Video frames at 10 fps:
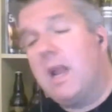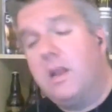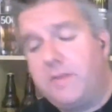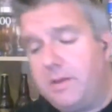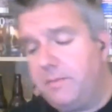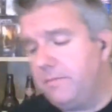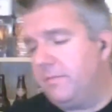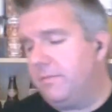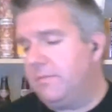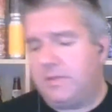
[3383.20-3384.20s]
I love it.
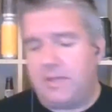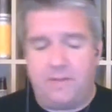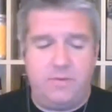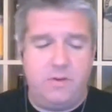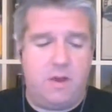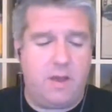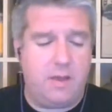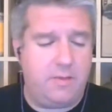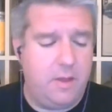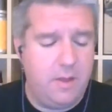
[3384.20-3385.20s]
I said I've not
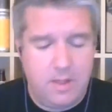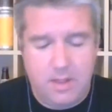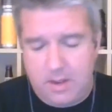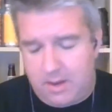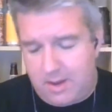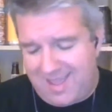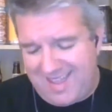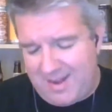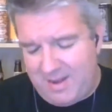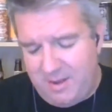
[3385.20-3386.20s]
had it,
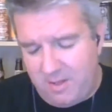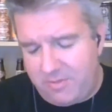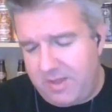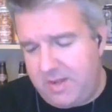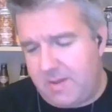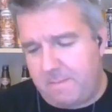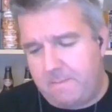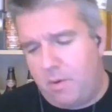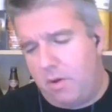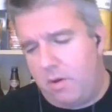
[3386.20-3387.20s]
nothing
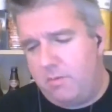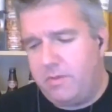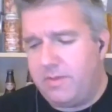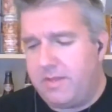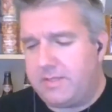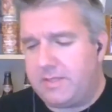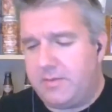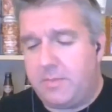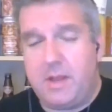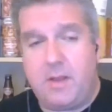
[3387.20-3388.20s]
more than this, and
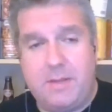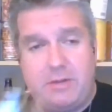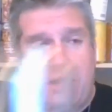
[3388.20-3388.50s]
I've got my, I've got my